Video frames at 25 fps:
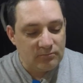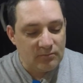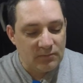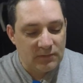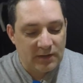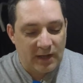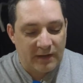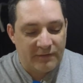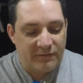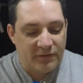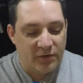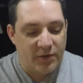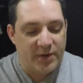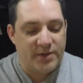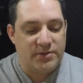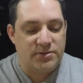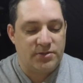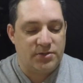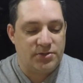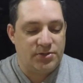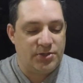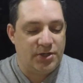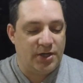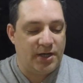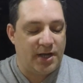they flew it into
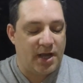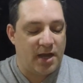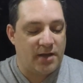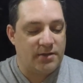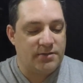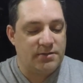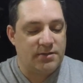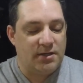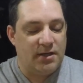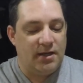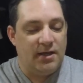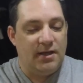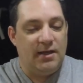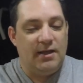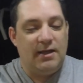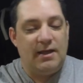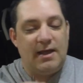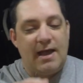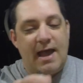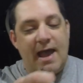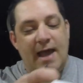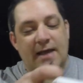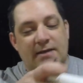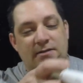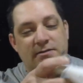the studios,
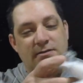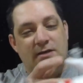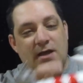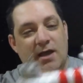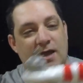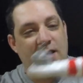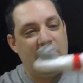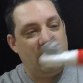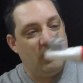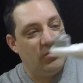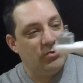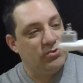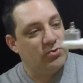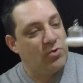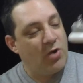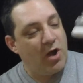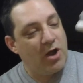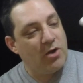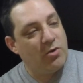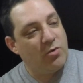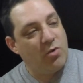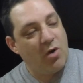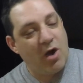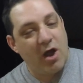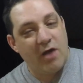and it was
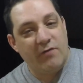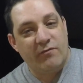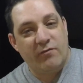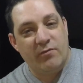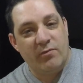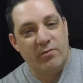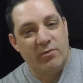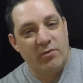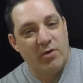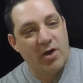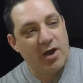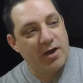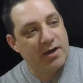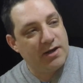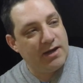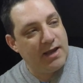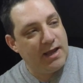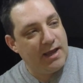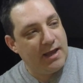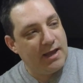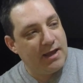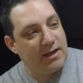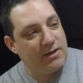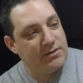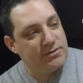quite quiet from what I can
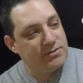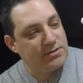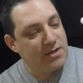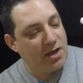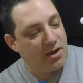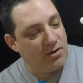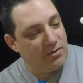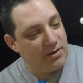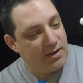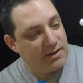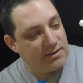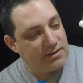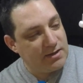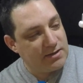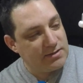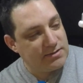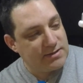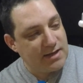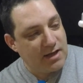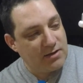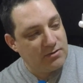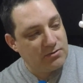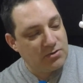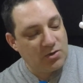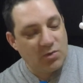hear. So it does
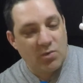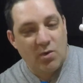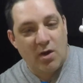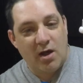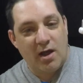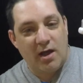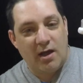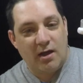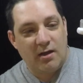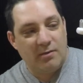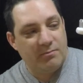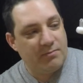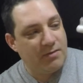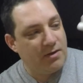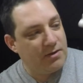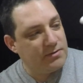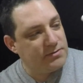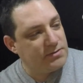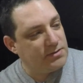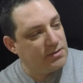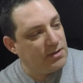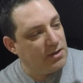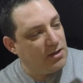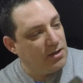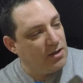sound quieter,
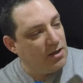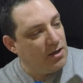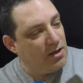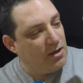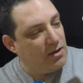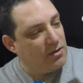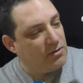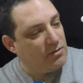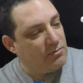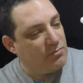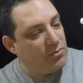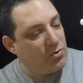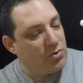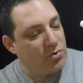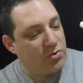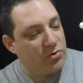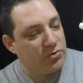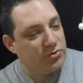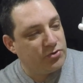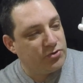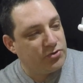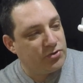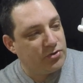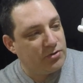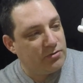but
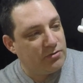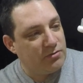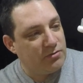once